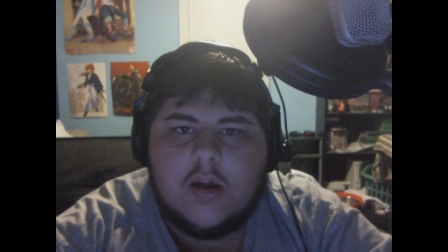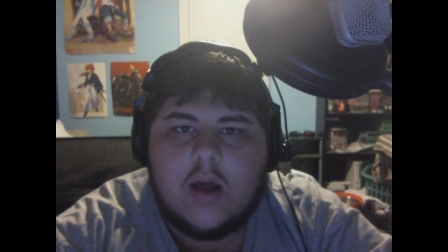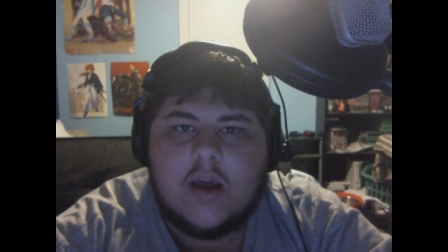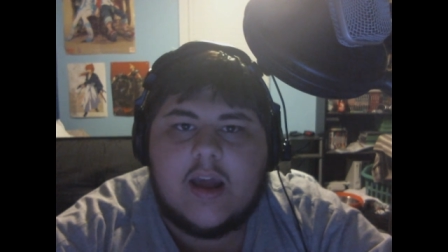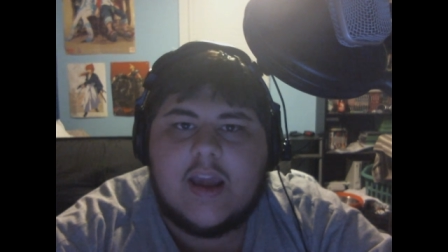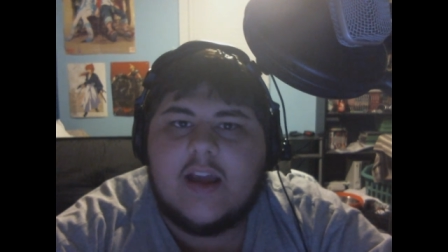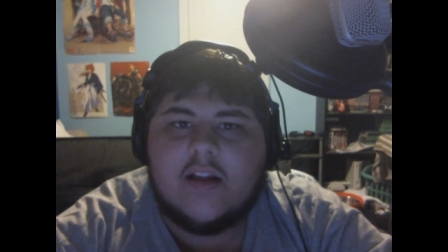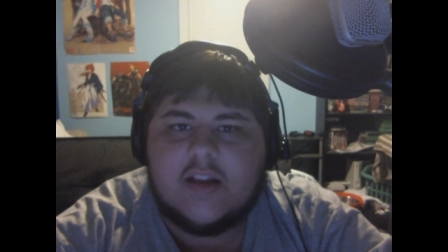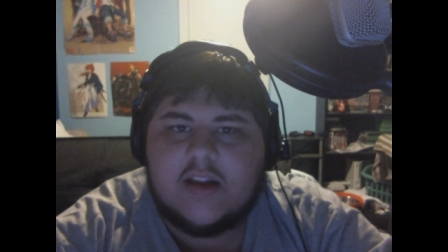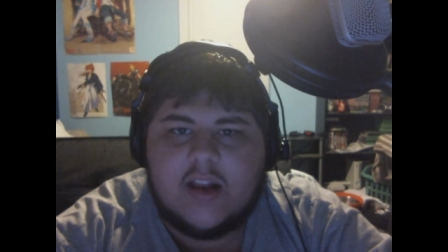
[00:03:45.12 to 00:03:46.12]
like i can't
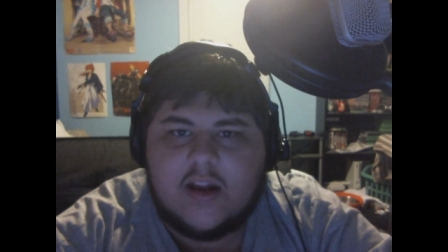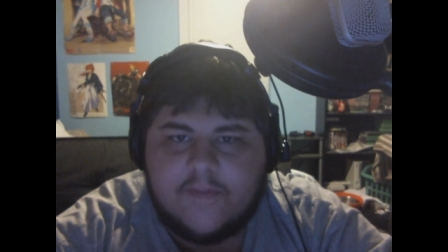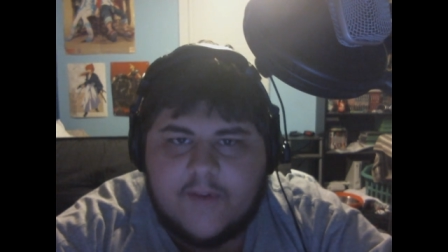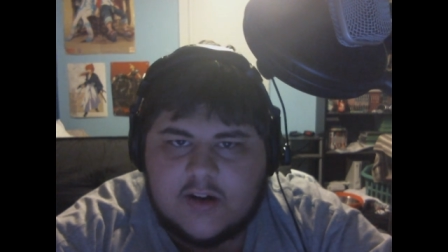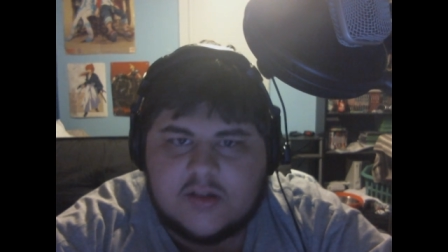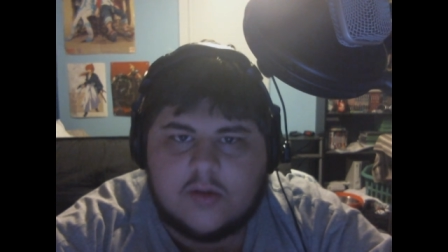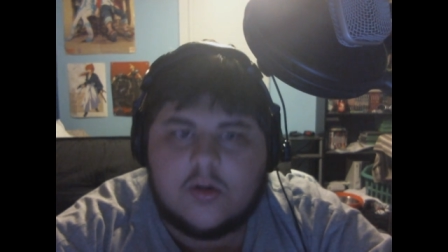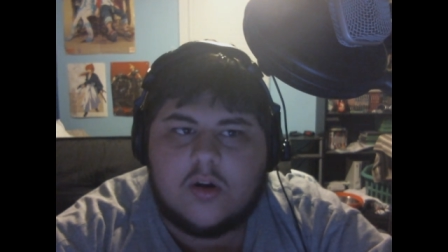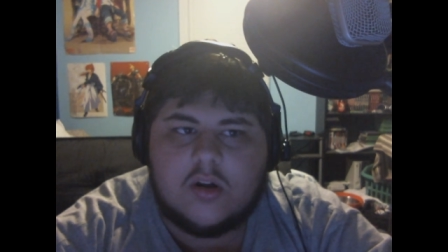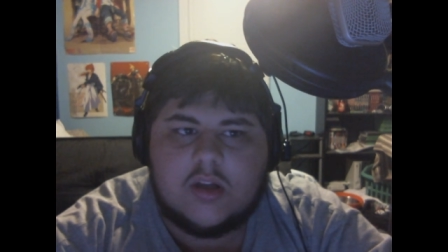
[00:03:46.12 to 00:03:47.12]
really get like a
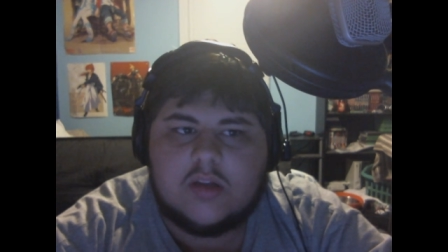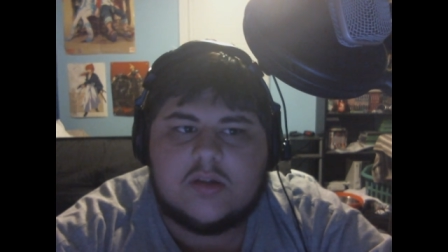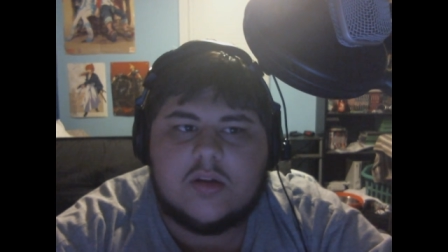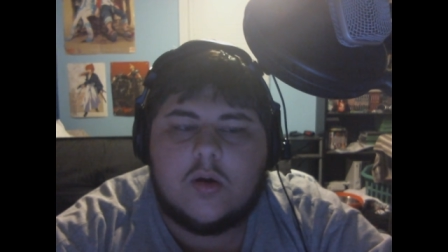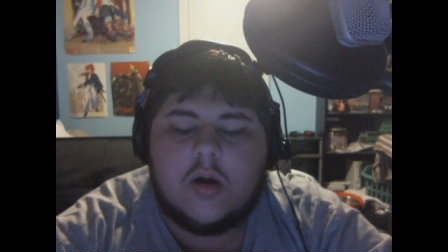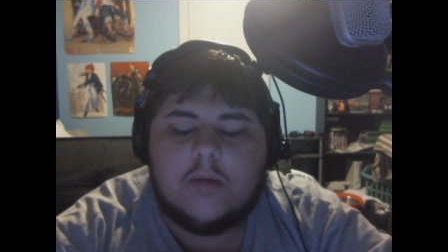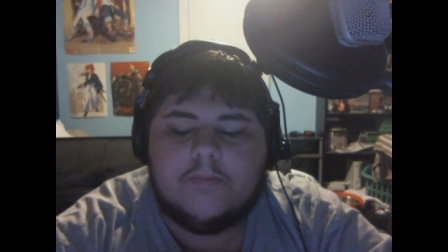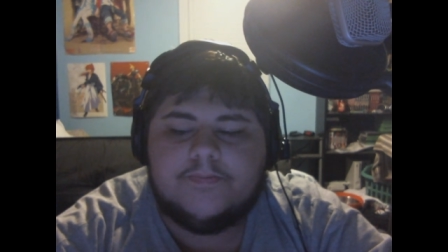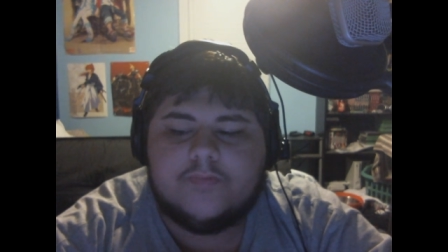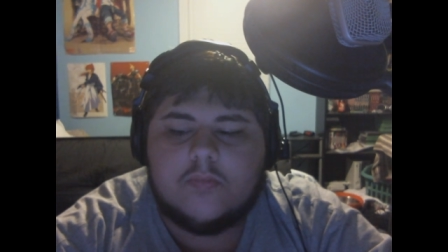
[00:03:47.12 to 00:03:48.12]
firestone early so
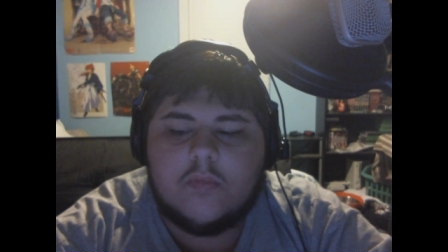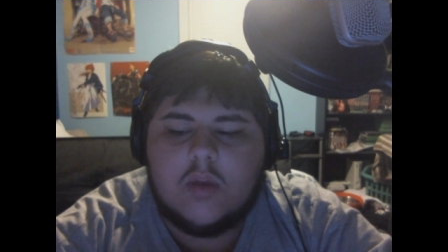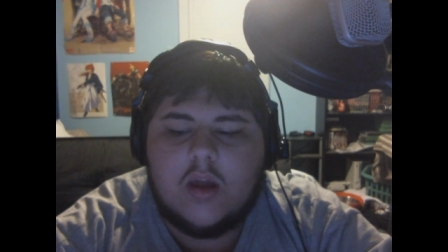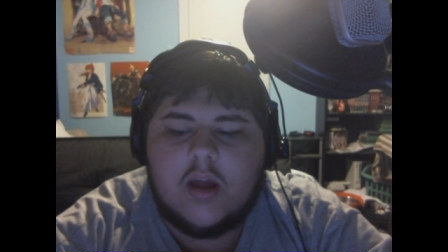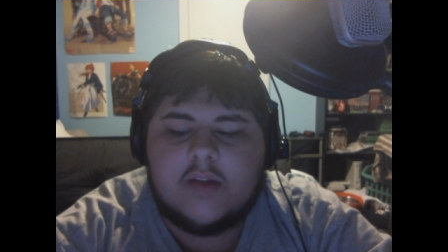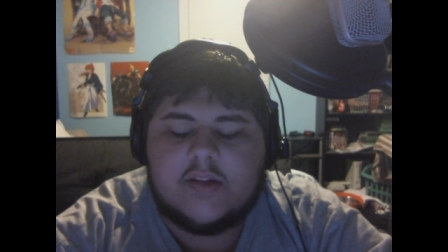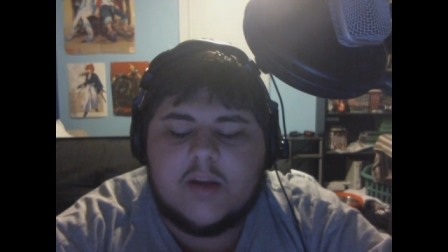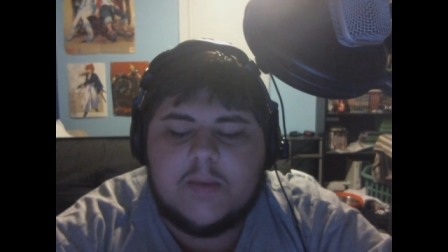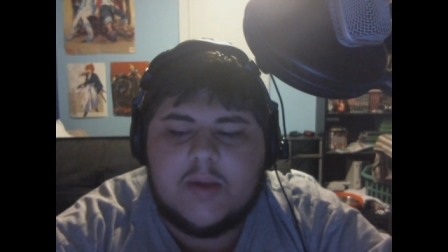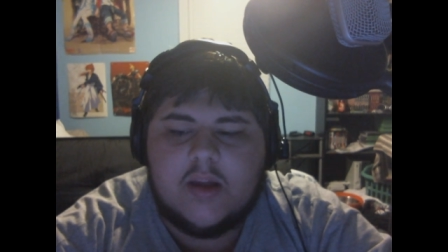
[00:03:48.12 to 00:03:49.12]
um it's
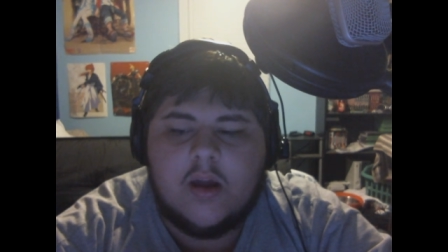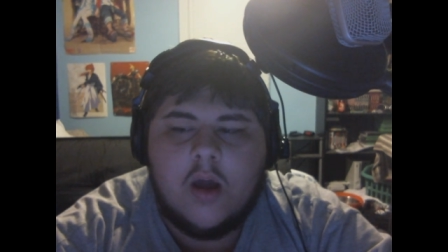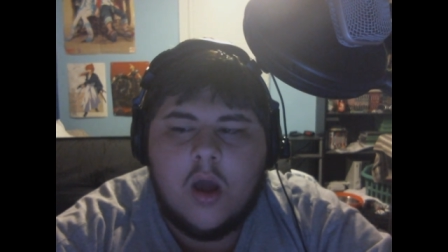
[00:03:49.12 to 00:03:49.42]
going to be